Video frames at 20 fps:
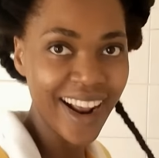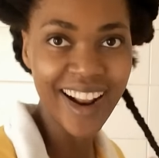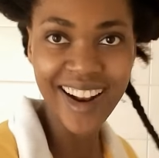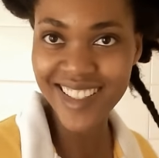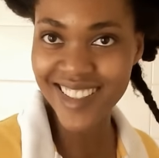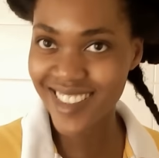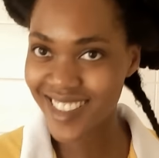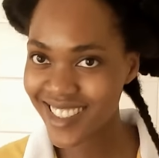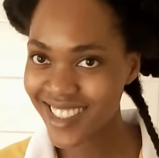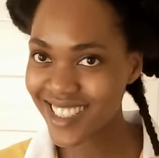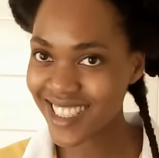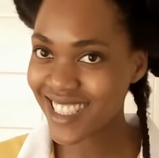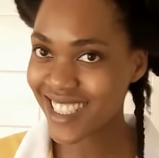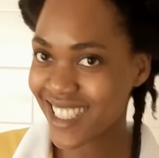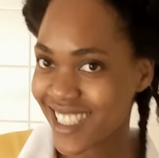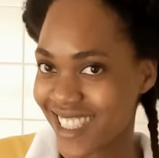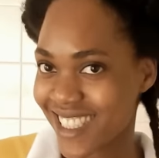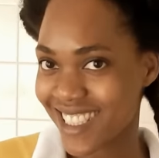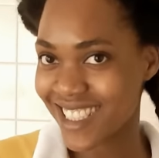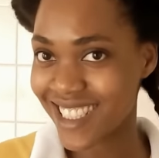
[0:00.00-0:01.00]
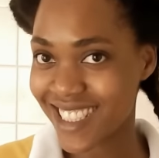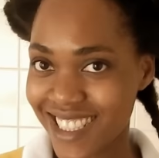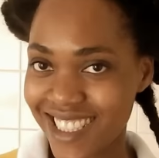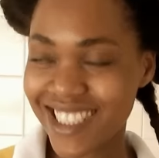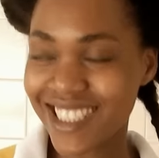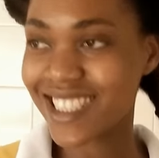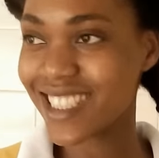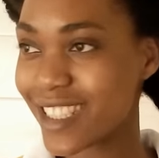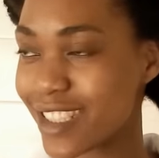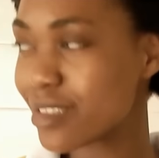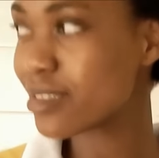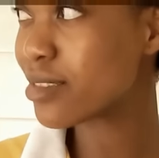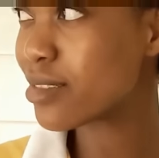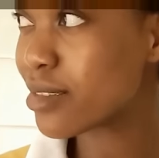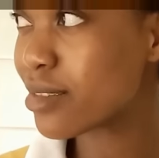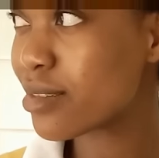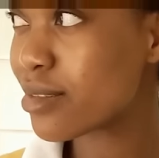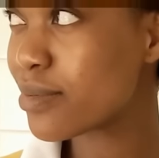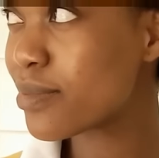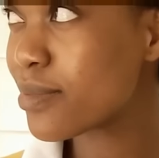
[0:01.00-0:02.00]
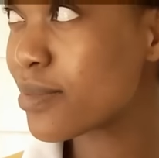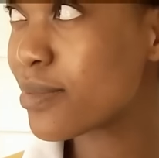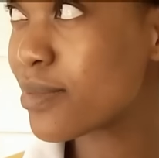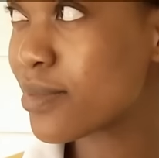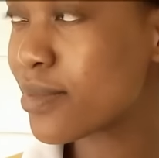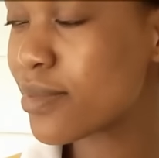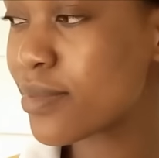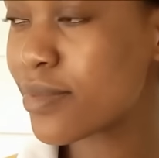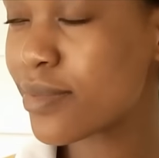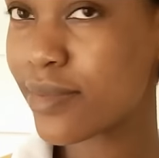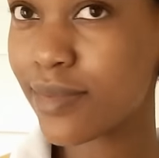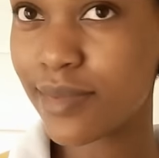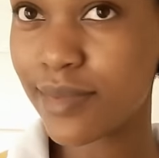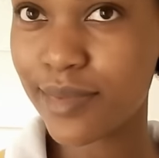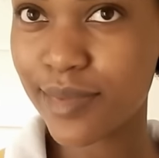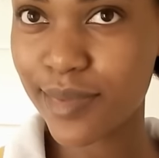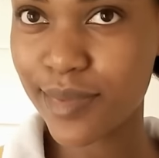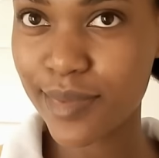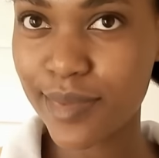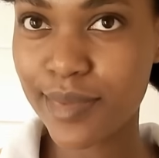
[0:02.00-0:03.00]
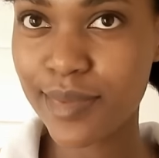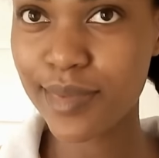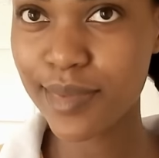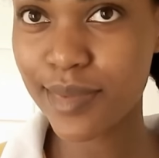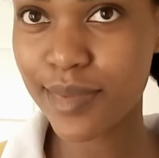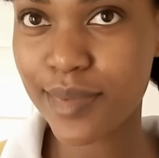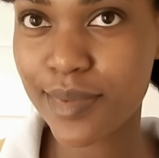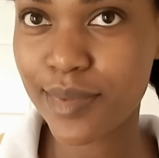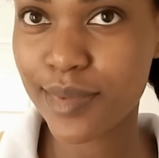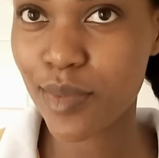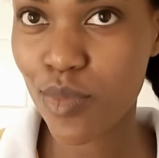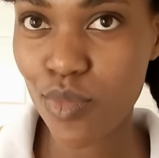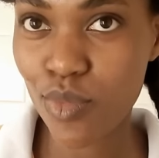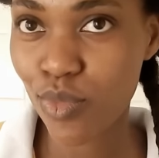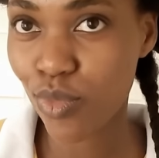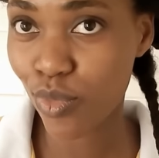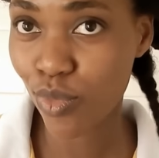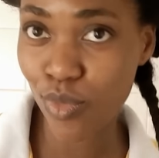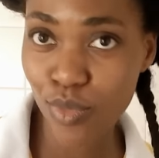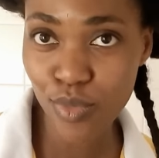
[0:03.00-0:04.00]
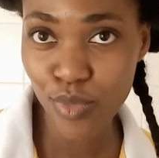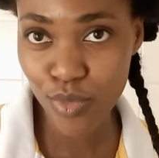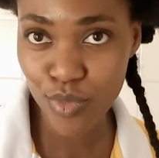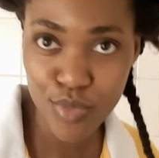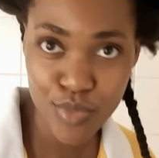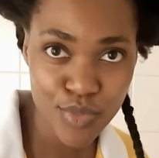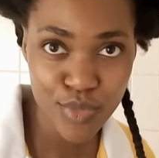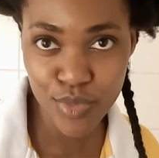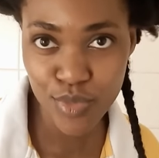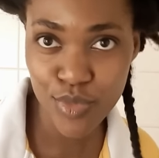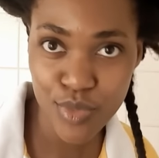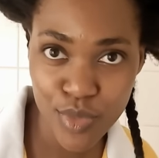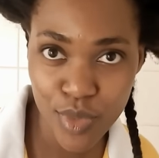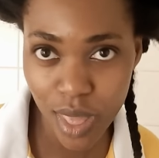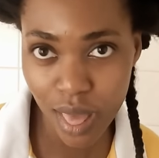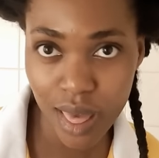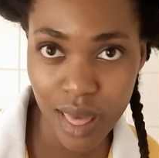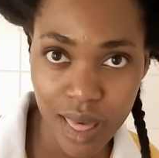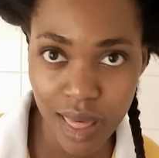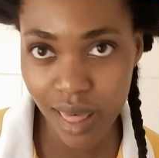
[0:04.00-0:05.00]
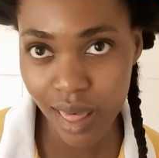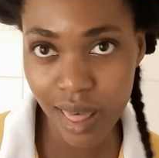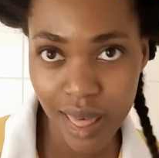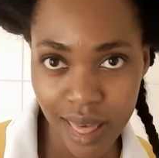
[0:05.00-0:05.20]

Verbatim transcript: My lyrics are wise words, you can call me Solomon. Numerous. I spit the flow to bring a hopeless hope.